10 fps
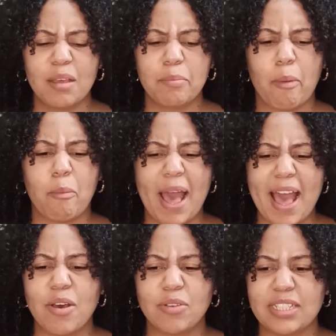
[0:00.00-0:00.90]
But
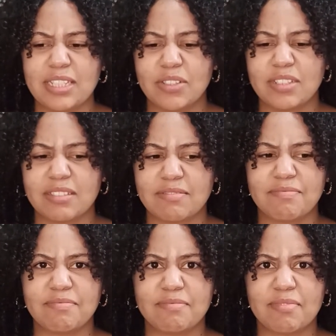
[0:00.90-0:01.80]
wow,
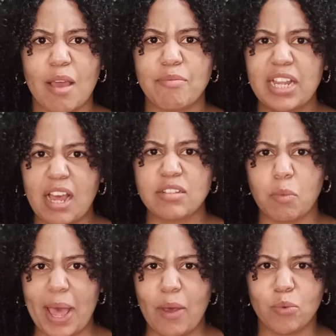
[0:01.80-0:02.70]
I'm really
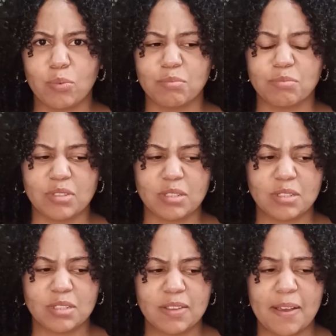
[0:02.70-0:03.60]
underwhelmed.
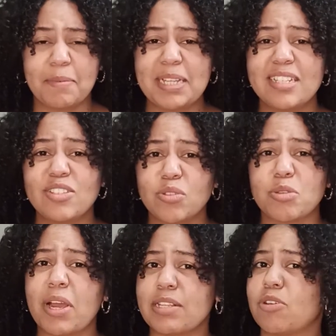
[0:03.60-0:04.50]
I'm actually so
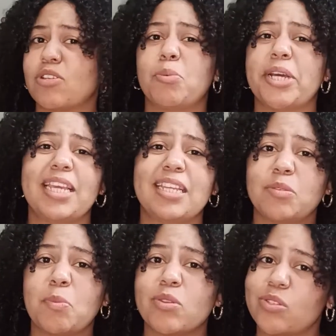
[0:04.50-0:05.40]
surprised because wait, it
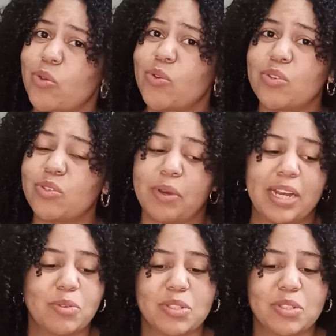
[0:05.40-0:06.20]
smelled so good when